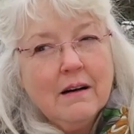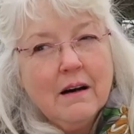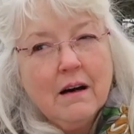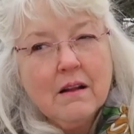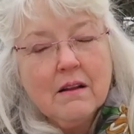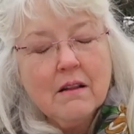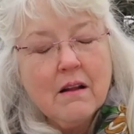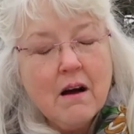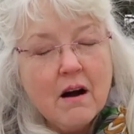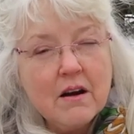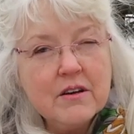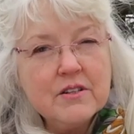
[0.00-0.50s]
a
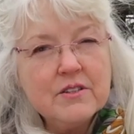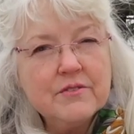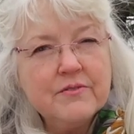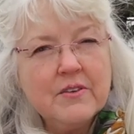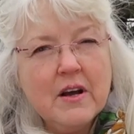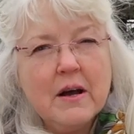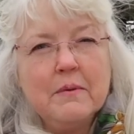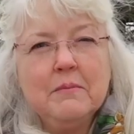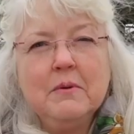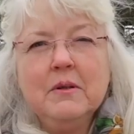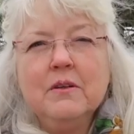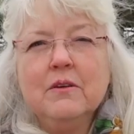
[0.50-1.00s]
large
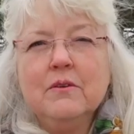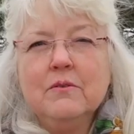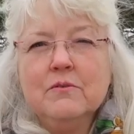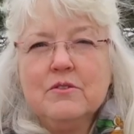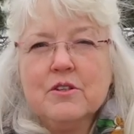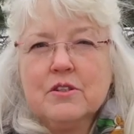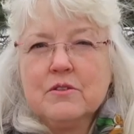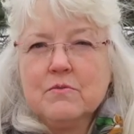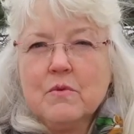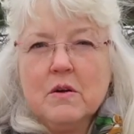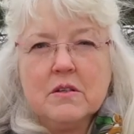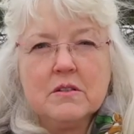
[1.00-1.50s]
family who
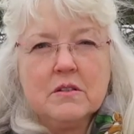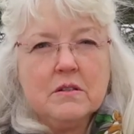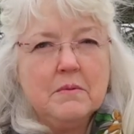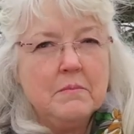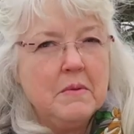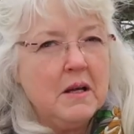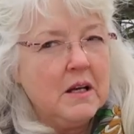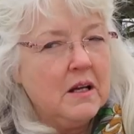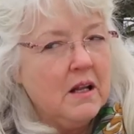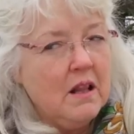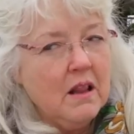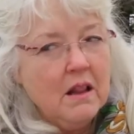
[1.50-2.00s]
just wants to
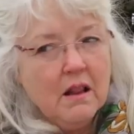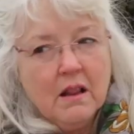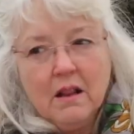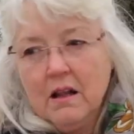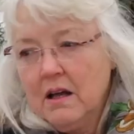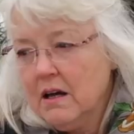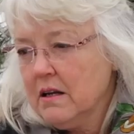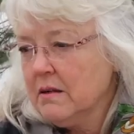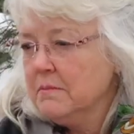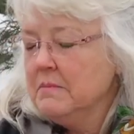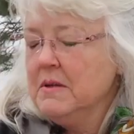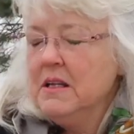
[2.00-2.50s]
make a
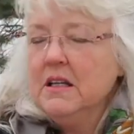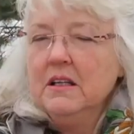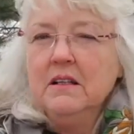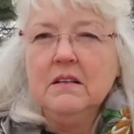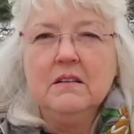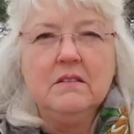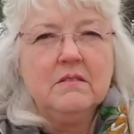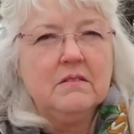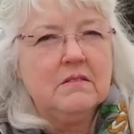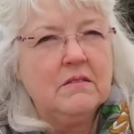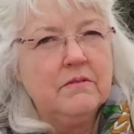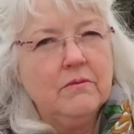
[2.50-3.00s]
lot of meat
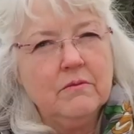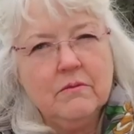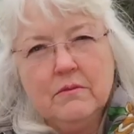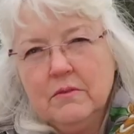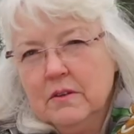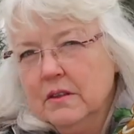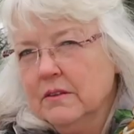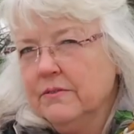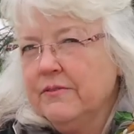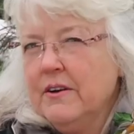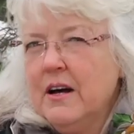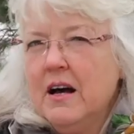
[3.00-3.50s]

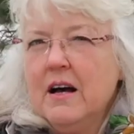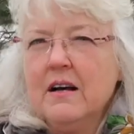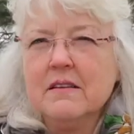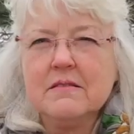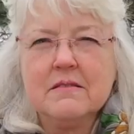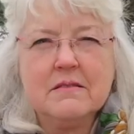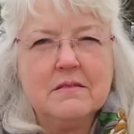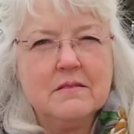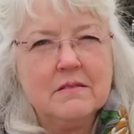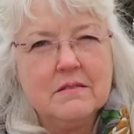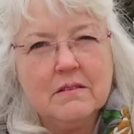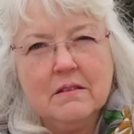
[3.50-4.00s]
real
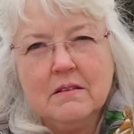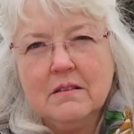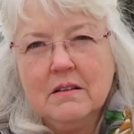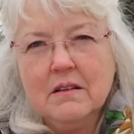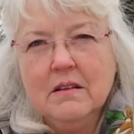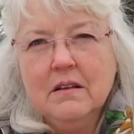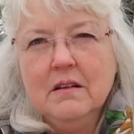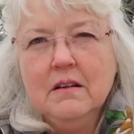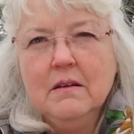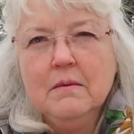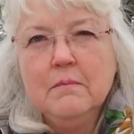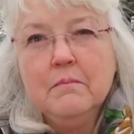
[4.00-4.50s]
fast, so on.
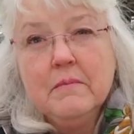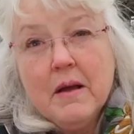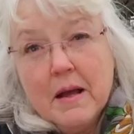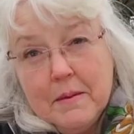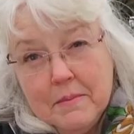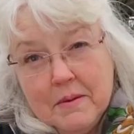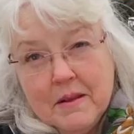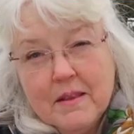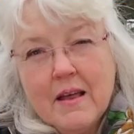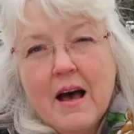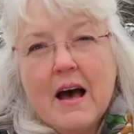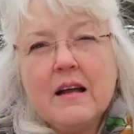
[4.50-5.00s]

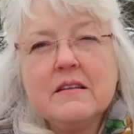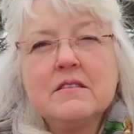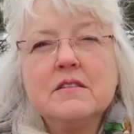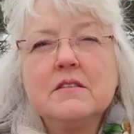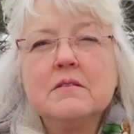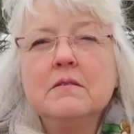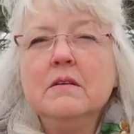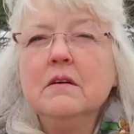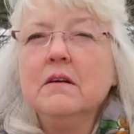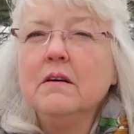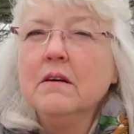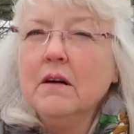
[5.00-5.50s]
Maybe
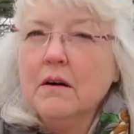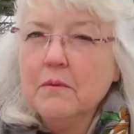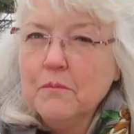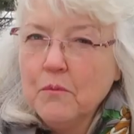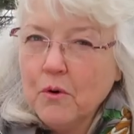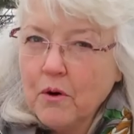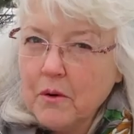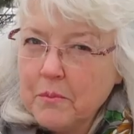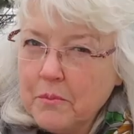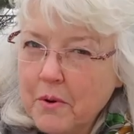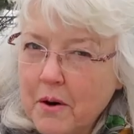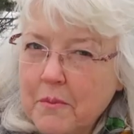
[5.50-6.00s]
that's
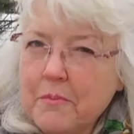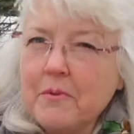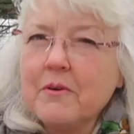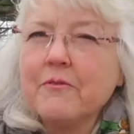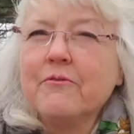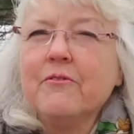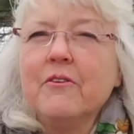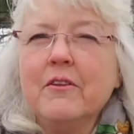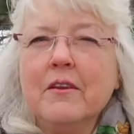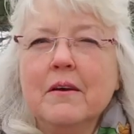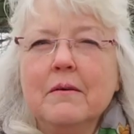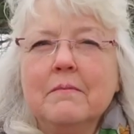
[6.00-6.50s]
more
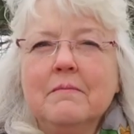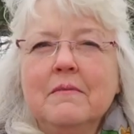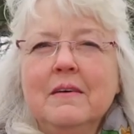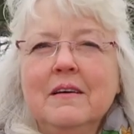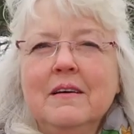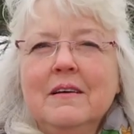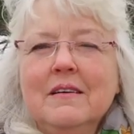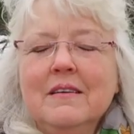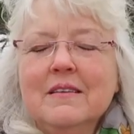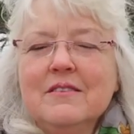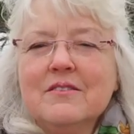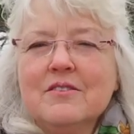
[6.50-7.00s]
appropriate for them.
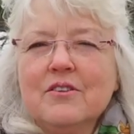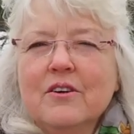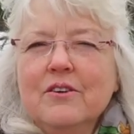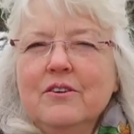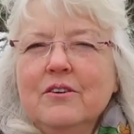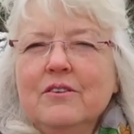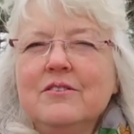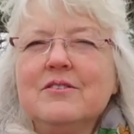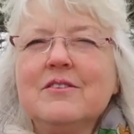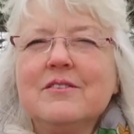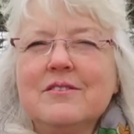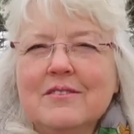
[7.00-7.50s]
So
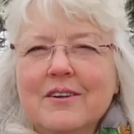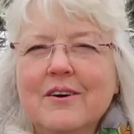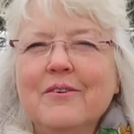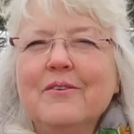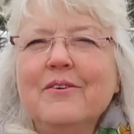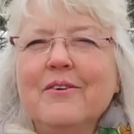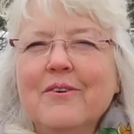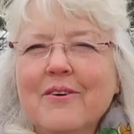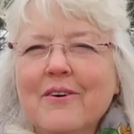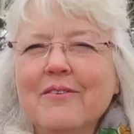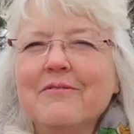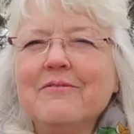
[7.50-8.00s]
you just know
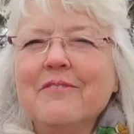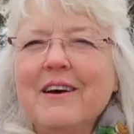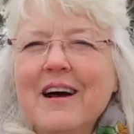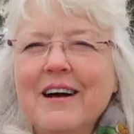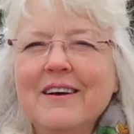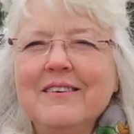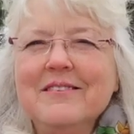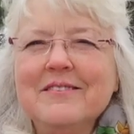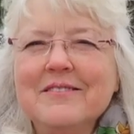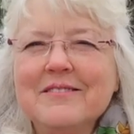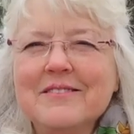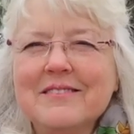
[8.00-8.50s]
your own
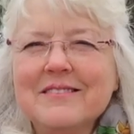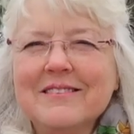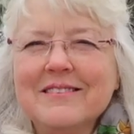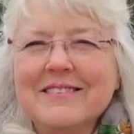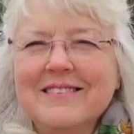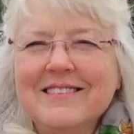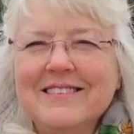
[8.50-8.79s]
values.